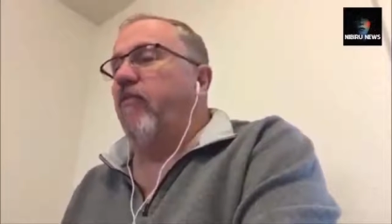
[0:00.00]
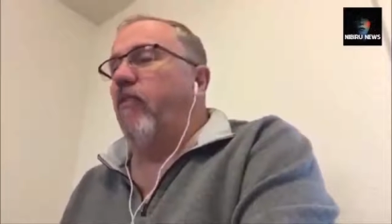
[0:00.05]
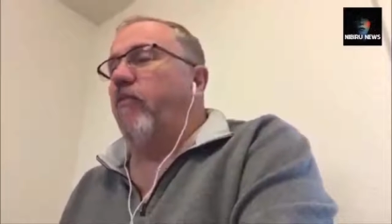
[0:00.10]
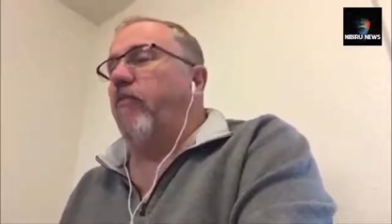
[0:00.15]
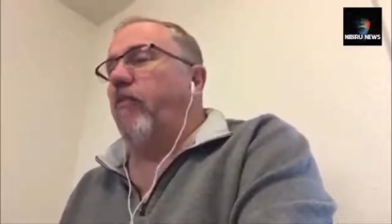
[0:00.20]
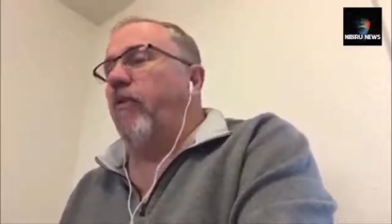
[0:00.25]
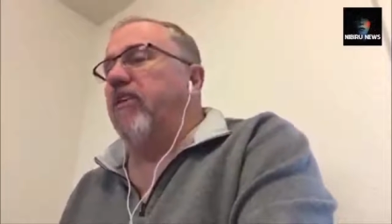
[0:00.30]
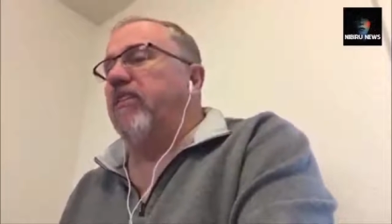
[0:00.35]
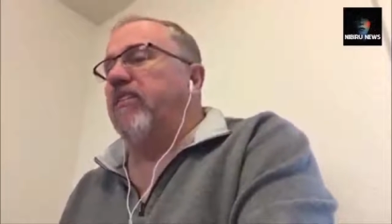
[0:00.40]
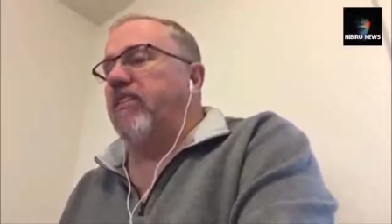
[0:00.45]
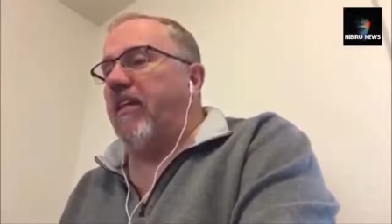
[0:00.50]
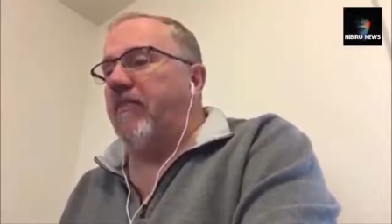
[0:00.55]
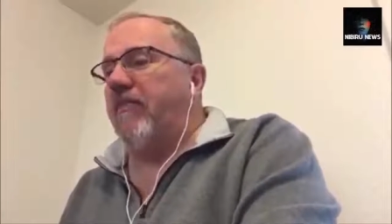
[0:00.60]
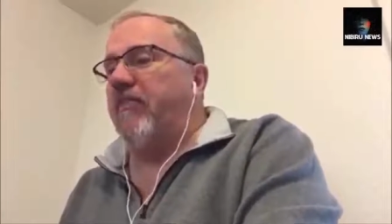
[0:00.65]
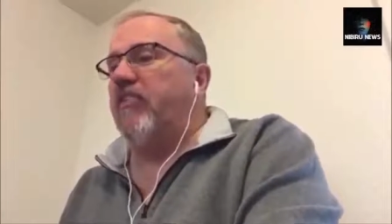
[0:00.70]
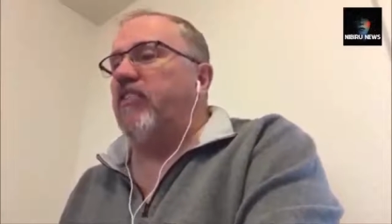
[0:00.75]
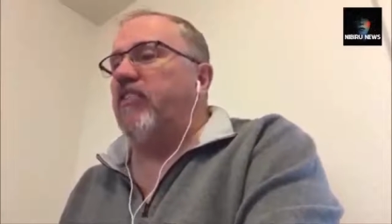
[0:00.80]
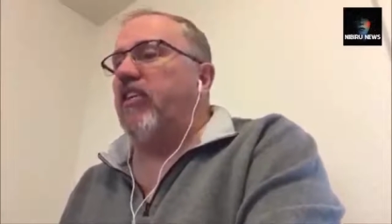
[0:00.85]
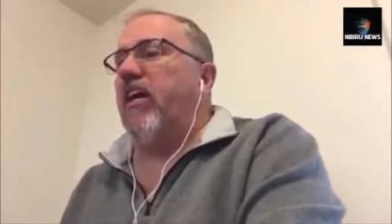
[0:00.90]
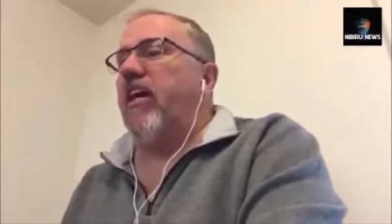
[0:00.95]

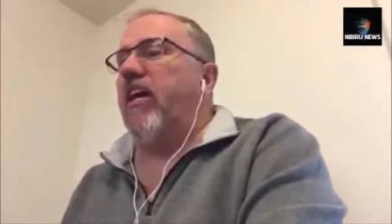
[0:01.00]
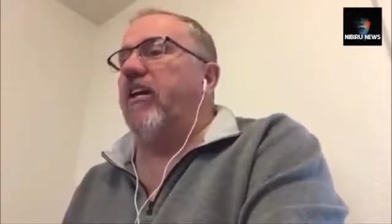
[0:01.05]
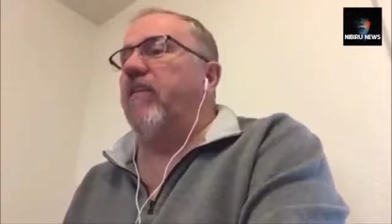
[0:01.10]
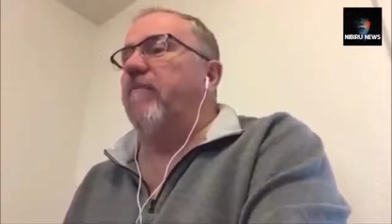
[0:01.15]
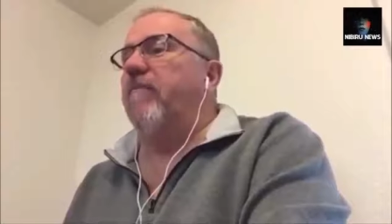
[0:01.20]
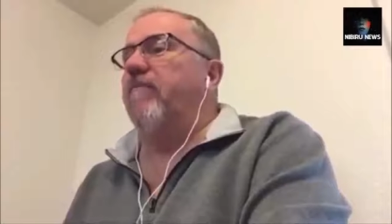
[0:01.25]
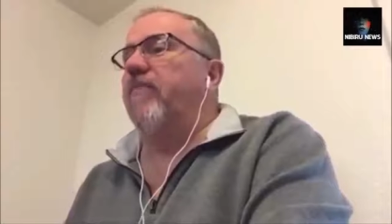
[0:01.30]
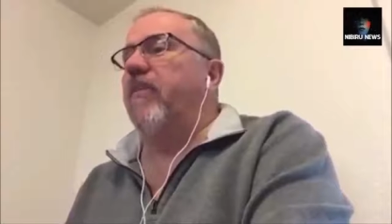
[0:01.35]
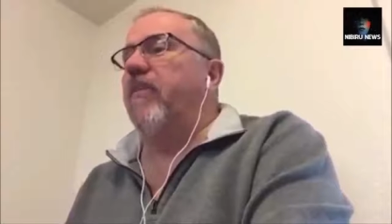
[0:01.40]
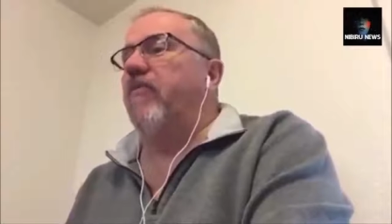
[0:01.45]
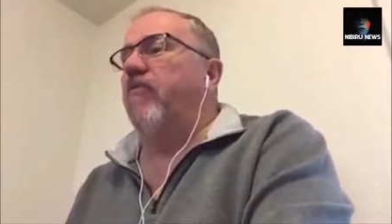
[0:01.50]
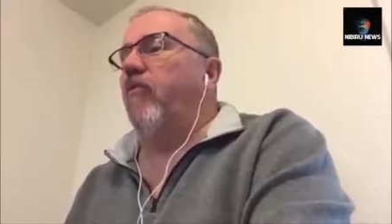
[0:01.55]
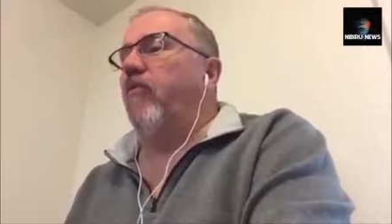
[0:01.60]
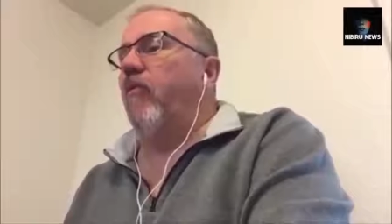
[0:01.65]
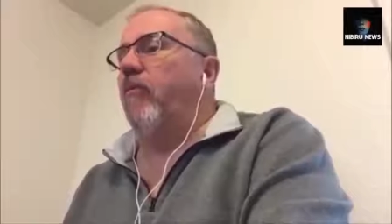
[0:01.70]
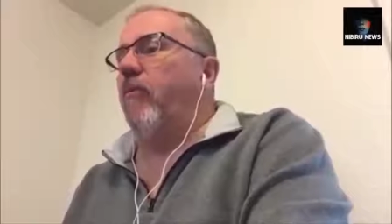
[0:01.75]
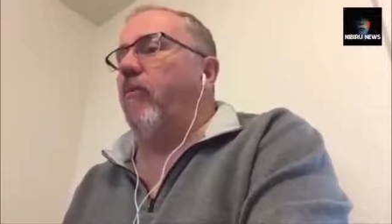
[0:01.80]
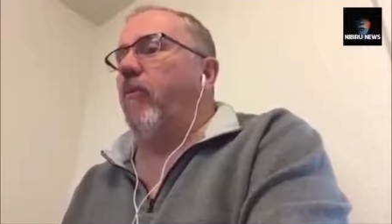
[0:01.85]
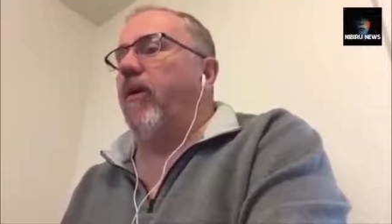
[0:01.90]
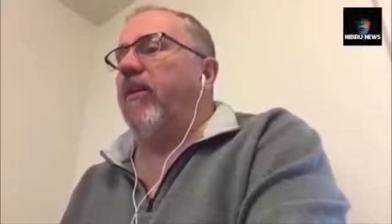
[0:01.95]
4.7 China,
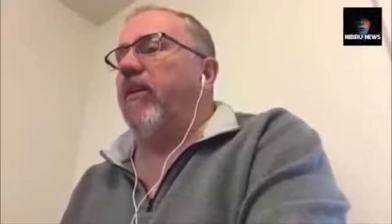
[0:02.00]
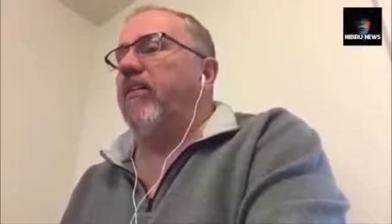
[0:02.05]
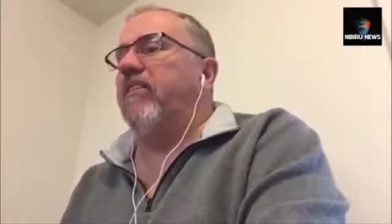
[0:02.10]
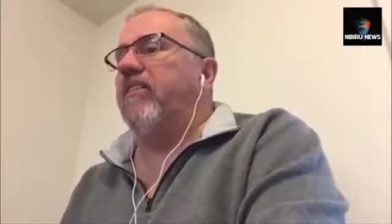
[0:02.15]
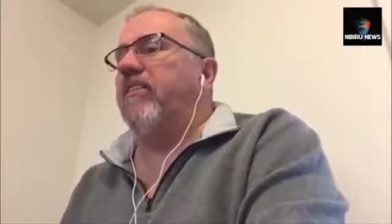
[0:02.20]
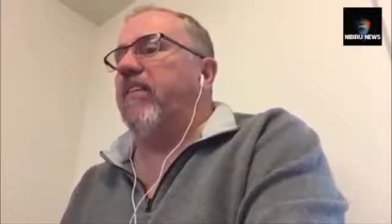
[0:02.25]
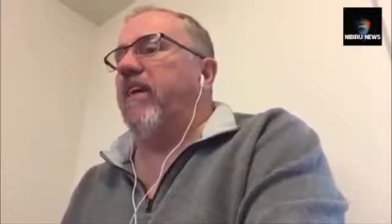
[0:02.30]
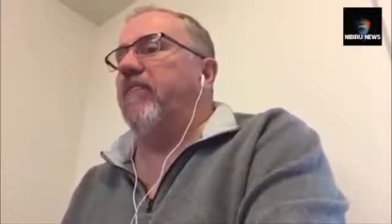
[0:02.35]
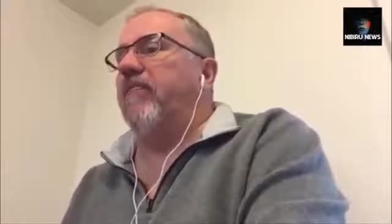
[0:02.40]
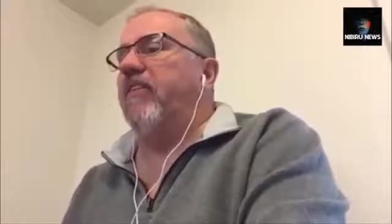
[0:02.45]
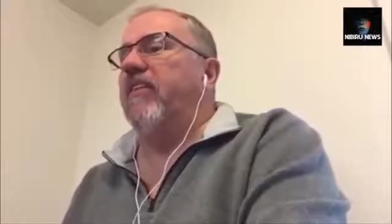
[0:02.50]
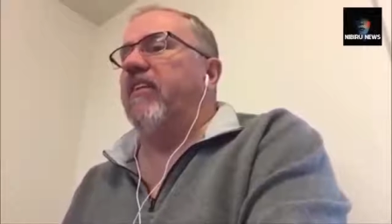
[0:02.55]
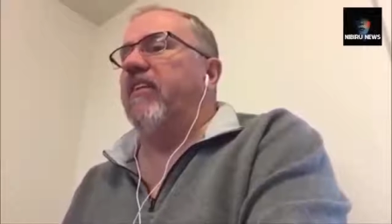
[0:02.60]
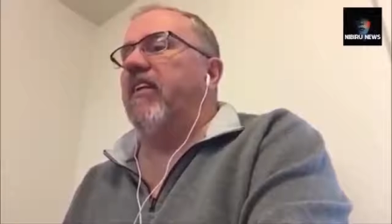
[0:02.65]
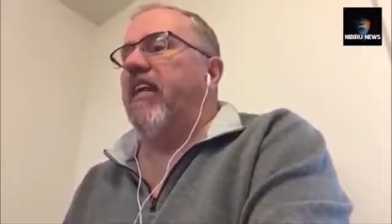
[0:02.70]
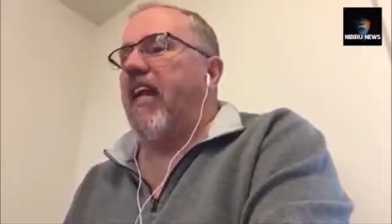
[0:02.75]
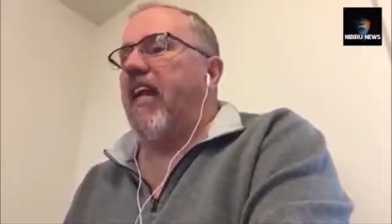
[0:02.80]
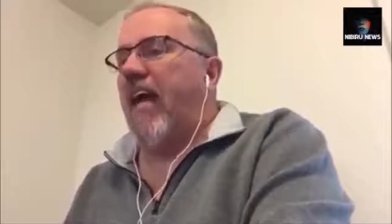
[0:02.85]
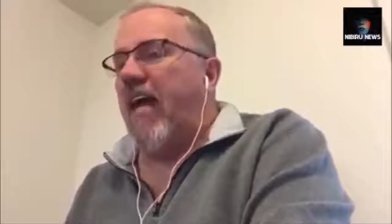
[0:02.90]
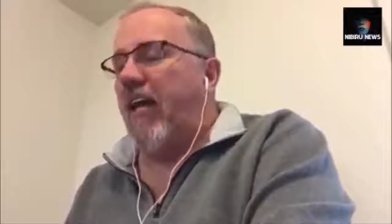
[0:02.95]

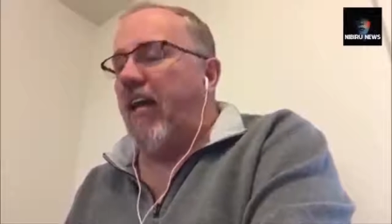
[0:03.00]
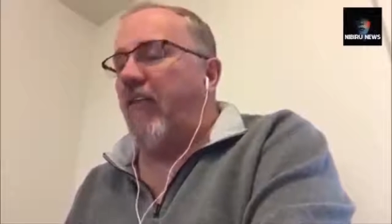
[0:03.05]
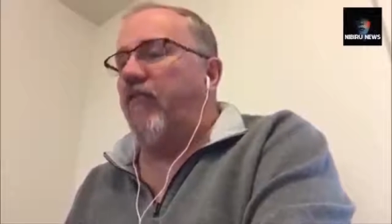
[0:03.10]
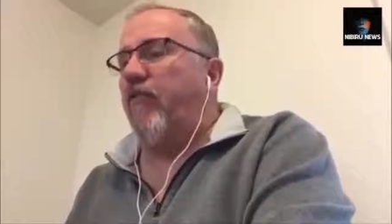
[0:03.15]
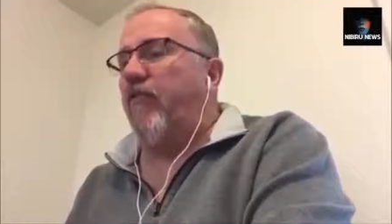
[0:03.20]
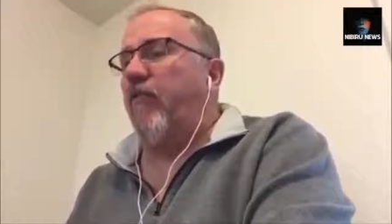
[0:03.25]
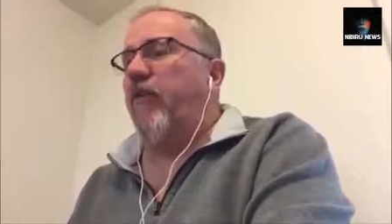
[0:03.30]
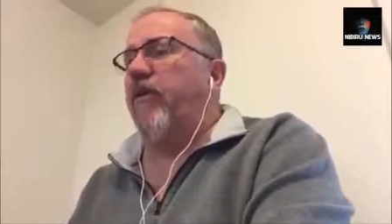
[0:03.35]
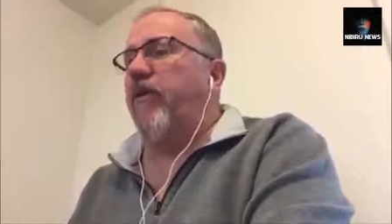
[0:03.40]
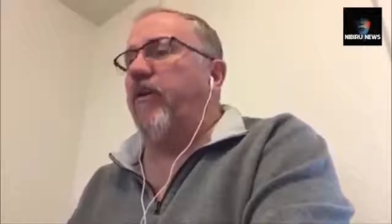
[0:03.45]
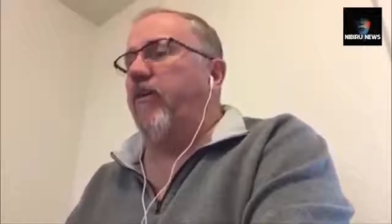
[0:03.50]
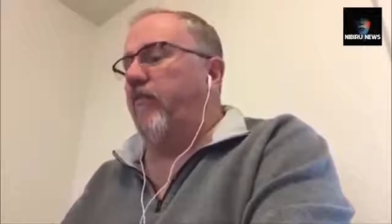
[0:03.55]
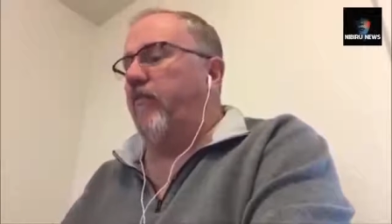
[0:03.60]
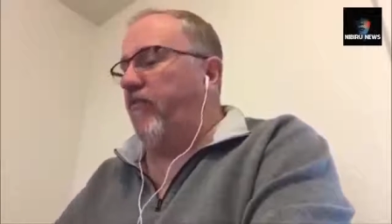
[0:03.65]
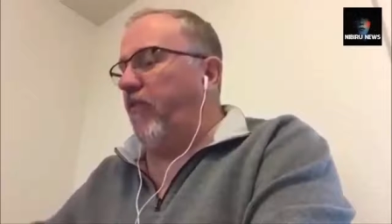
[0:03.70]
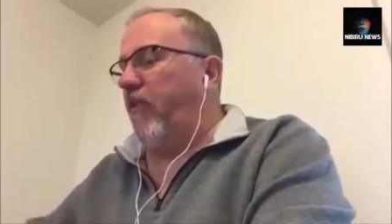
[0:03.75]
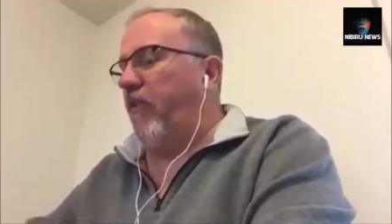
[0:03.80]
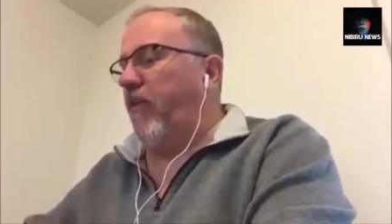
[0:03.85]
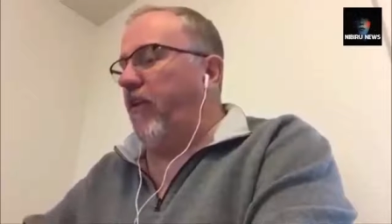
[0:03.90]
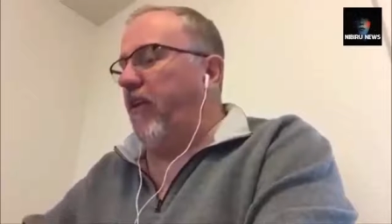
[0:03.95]
4.7 California
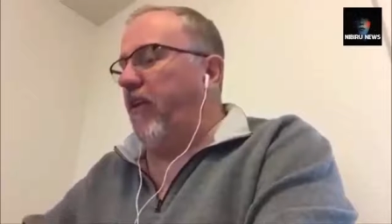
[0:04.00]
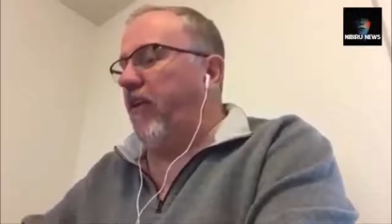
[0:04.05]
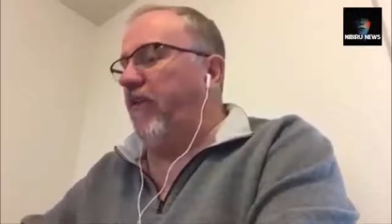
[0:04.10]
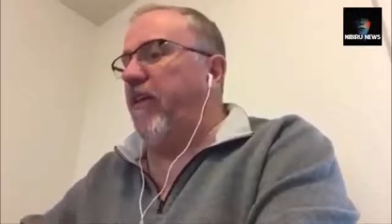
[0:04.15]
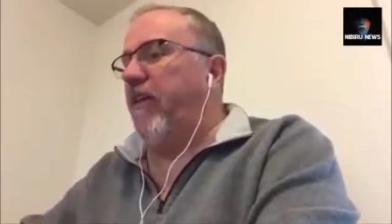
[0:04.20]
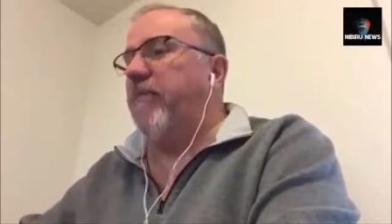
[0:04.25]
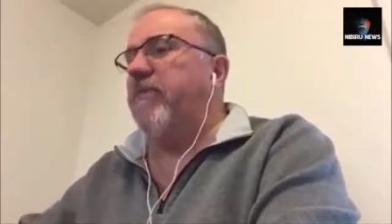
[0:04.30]
and Ferndale.